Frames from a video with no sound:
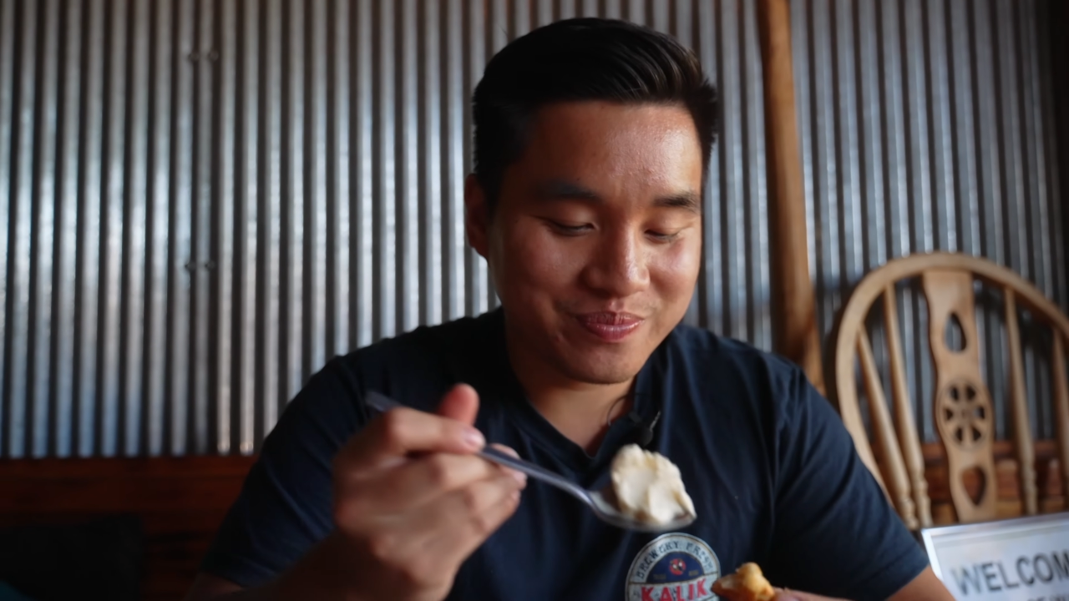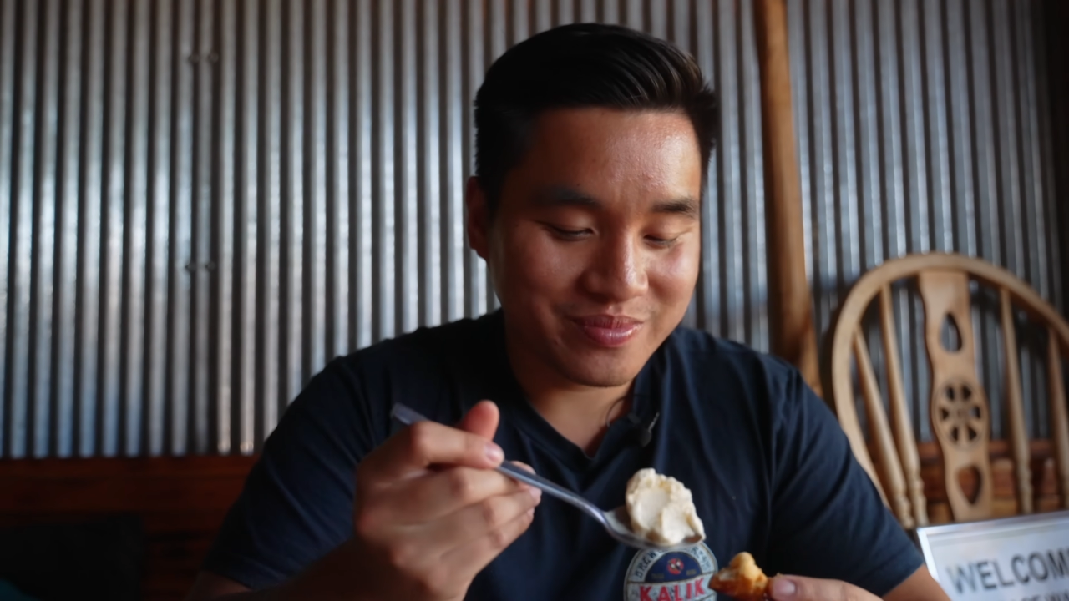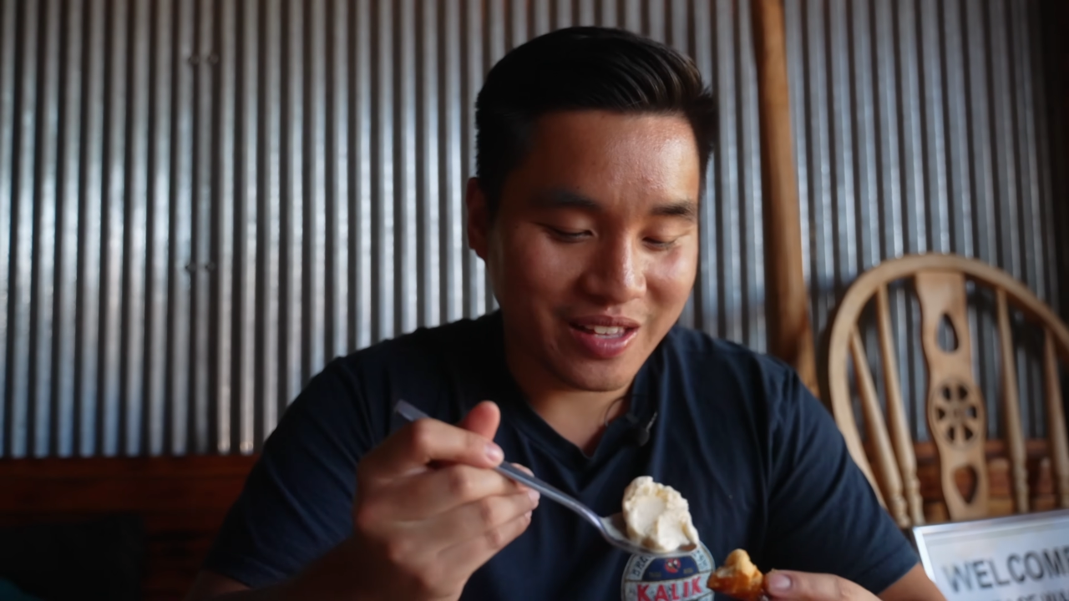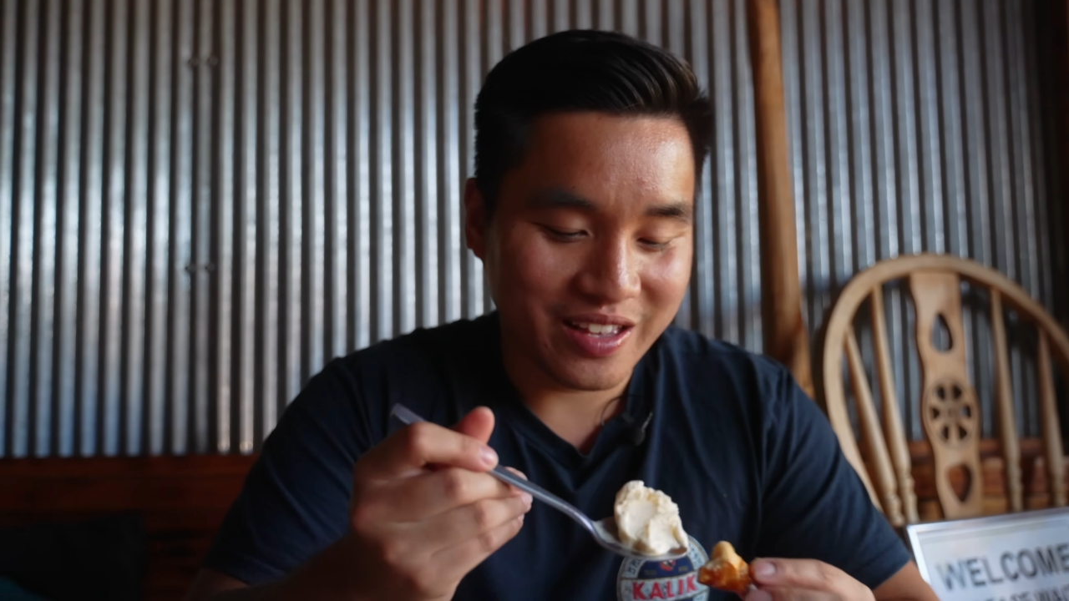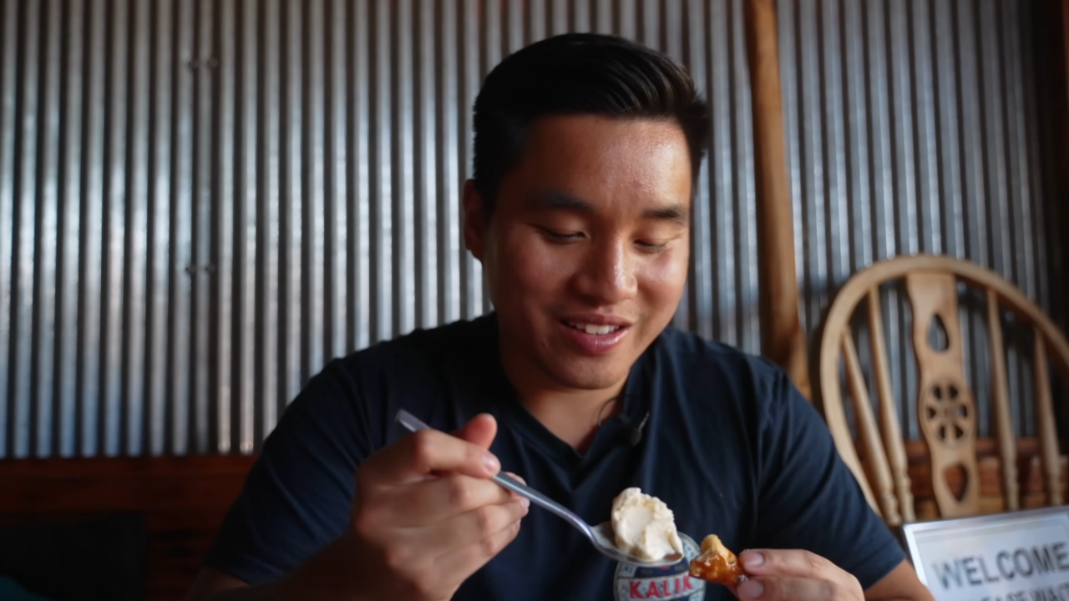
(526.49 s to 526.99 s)

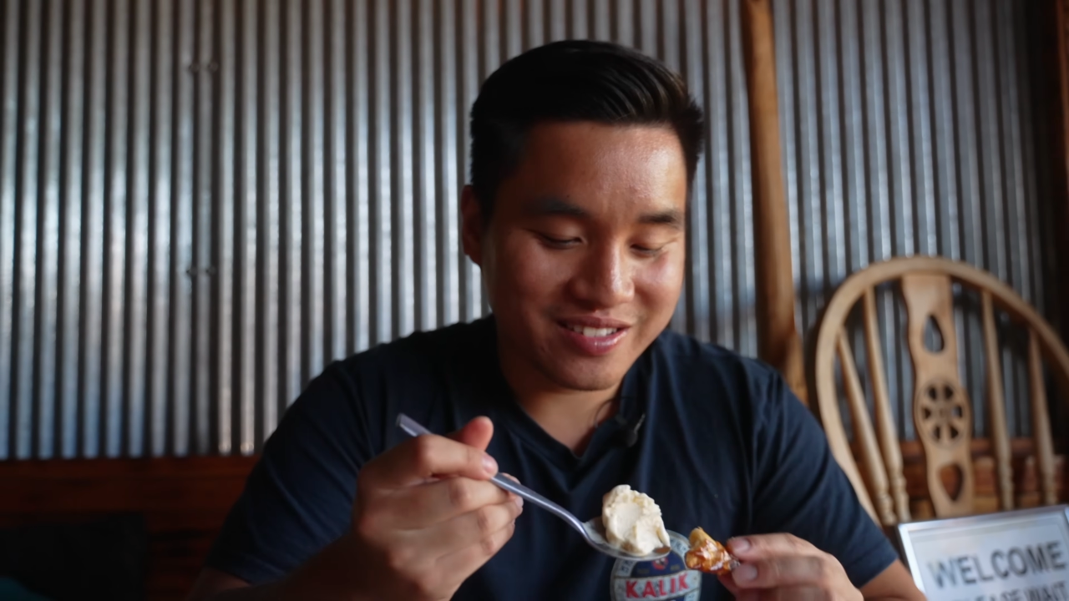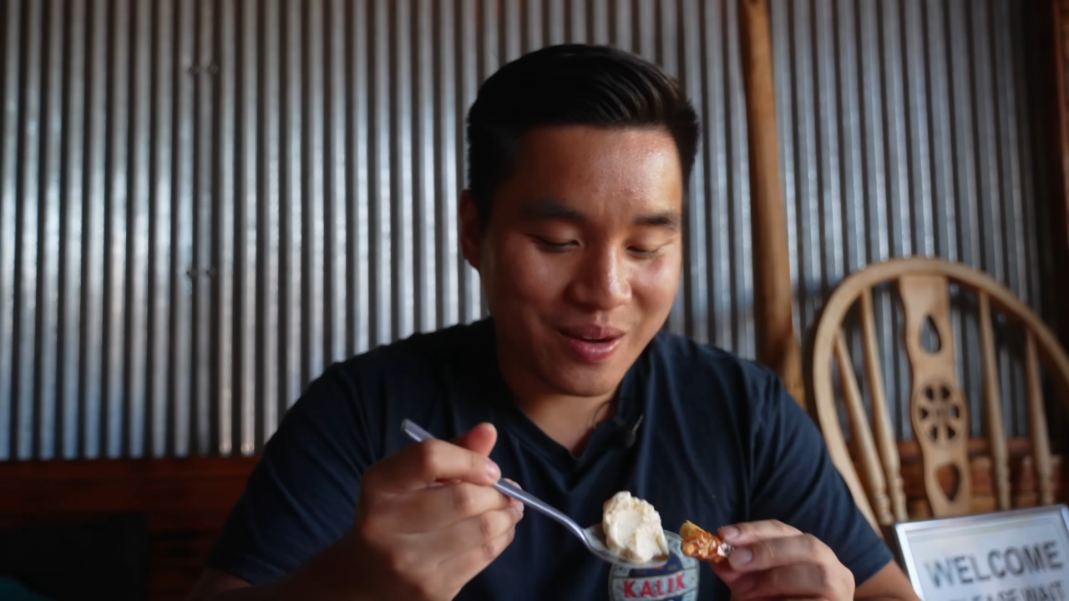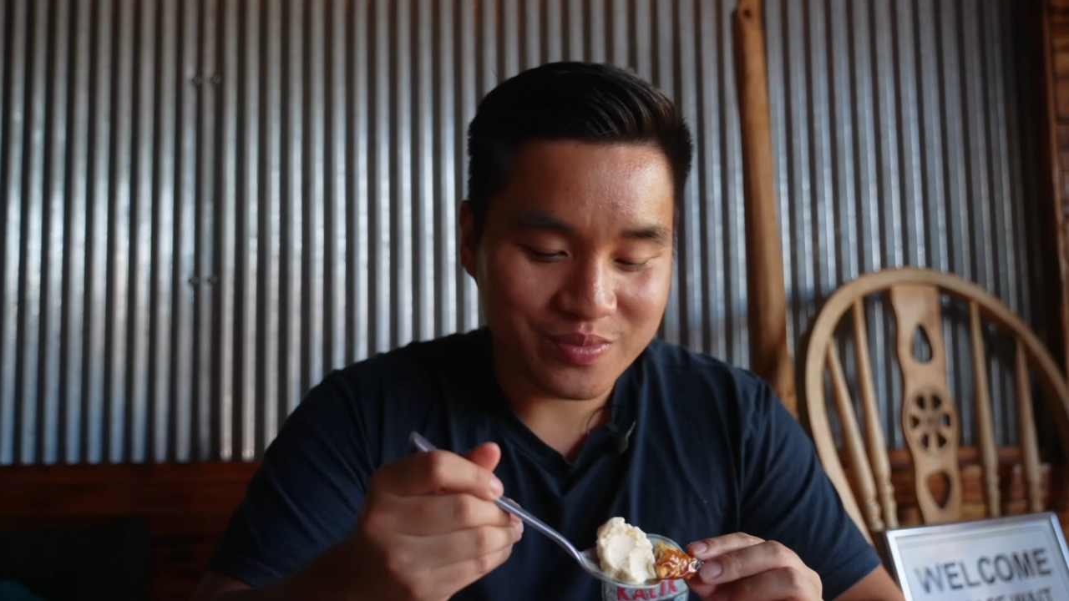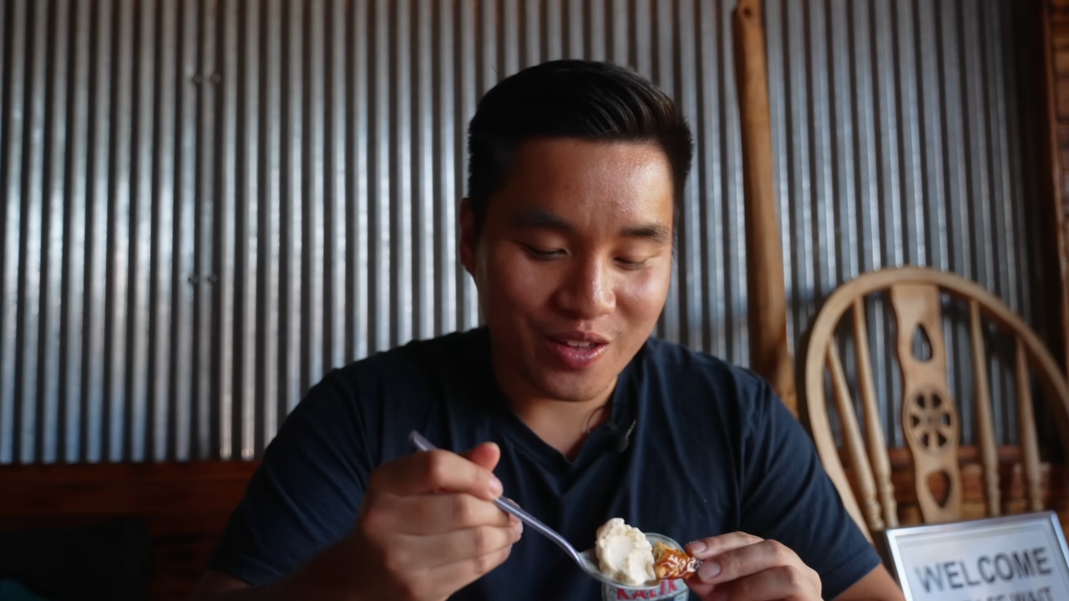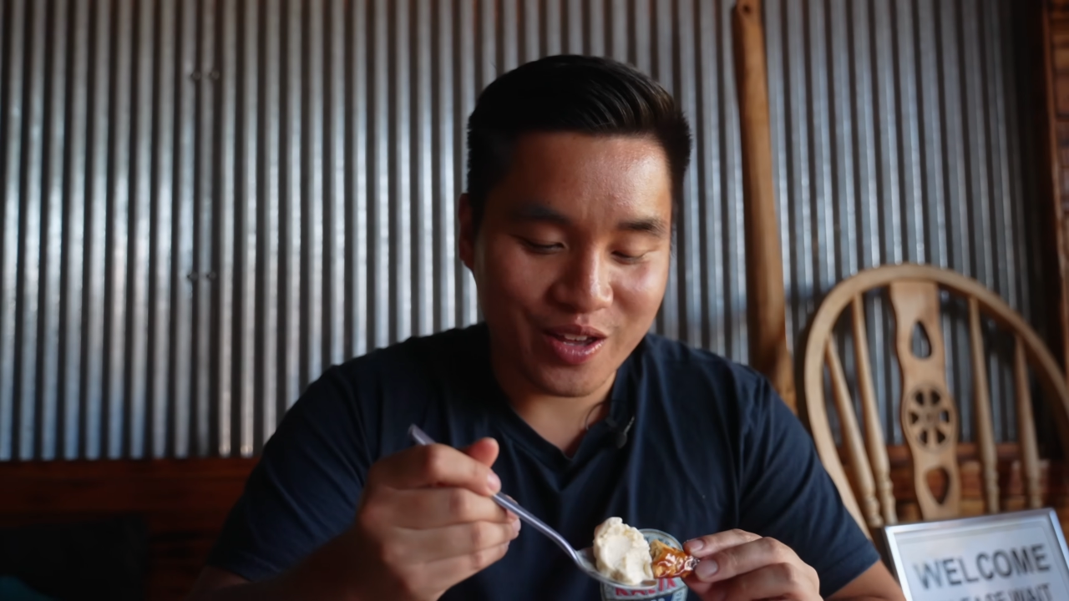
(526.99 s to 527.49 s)
and yeah,